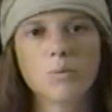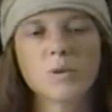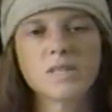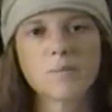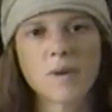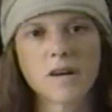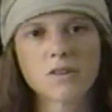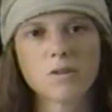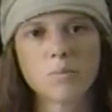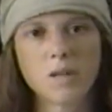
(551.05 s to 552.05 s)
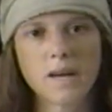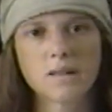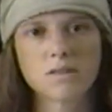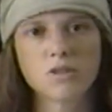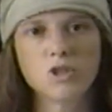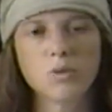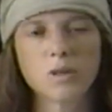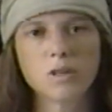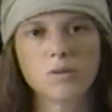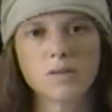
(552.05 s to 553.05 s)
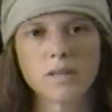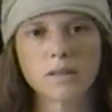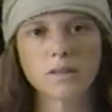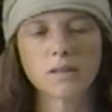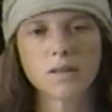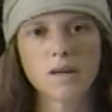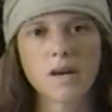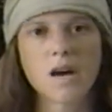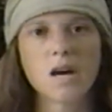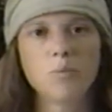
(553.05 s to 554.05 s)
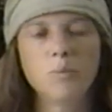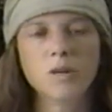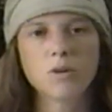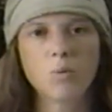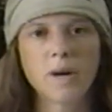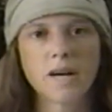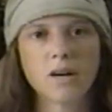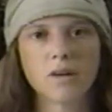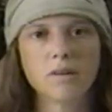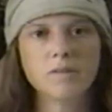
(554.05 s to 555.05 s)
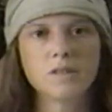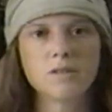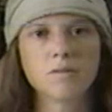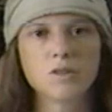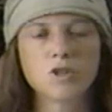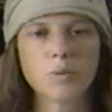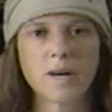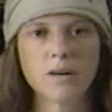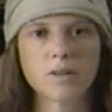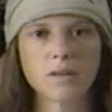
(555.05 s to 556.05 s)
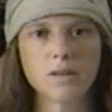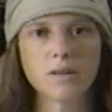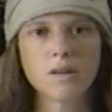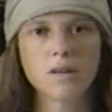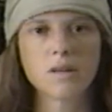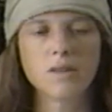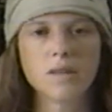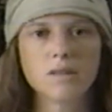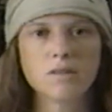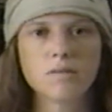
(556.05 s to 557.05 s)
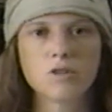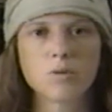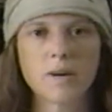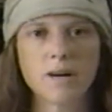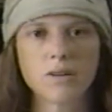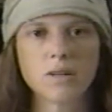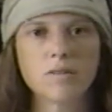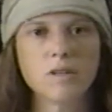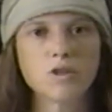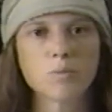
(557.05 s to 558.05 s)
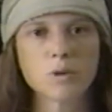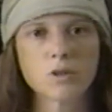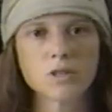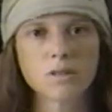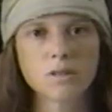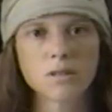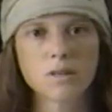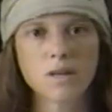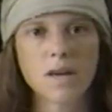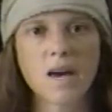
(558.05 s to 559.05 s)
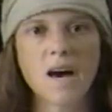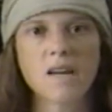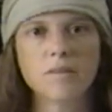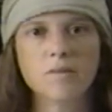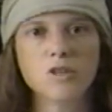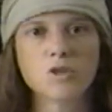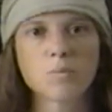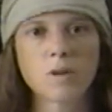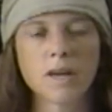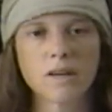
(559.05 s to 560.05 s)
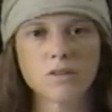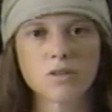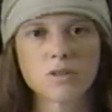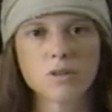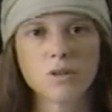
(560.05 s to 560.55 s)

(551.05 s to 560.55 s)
Respect the plants that you are using and be aware of individuality, the individuality of each person and of each plant.